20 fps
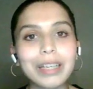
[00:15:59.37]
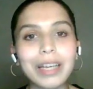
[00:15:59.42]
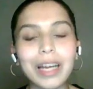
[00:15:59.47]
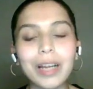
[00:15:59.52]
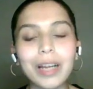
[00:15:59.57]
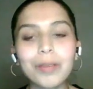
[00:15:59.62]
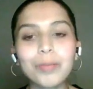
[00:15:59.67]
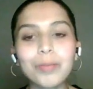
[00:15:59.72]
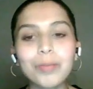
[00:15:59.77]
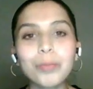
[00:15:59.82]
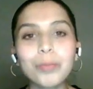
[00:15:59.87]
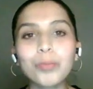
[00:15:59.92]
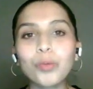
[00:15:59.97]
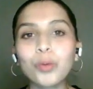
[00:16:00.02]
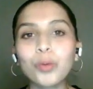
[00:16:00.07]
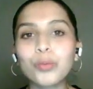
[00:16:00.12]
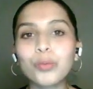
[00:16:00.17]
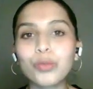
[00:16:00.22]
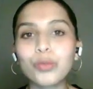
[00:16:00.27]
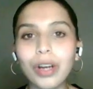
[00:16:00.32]
can be
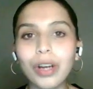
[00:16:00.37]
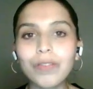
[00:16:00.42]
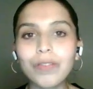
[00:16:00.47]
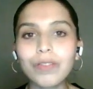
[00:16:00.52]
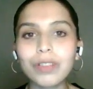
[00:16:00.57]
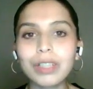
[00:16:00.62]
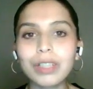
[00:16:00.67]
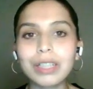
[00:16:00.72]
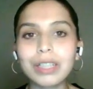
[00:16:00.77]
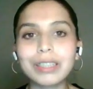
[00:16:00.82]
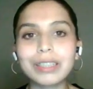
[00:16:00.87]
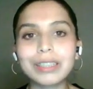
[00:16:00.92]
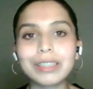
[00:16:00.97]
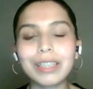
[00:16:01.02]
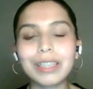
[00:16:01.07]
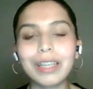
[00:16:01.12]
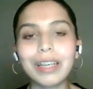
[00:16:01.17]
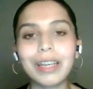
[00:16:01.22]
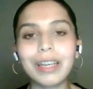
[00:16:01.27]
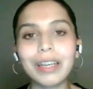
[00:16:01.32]
more prevalent
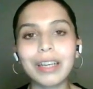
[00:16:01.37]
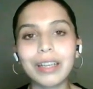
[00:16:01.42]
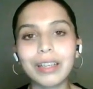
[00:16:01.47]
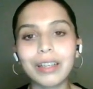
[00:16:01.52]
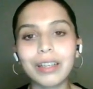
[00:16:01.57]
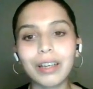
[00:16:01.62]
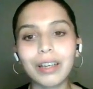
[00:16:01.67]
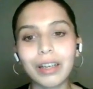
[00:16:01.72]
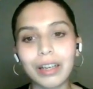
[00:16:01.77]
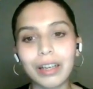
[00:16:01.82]
in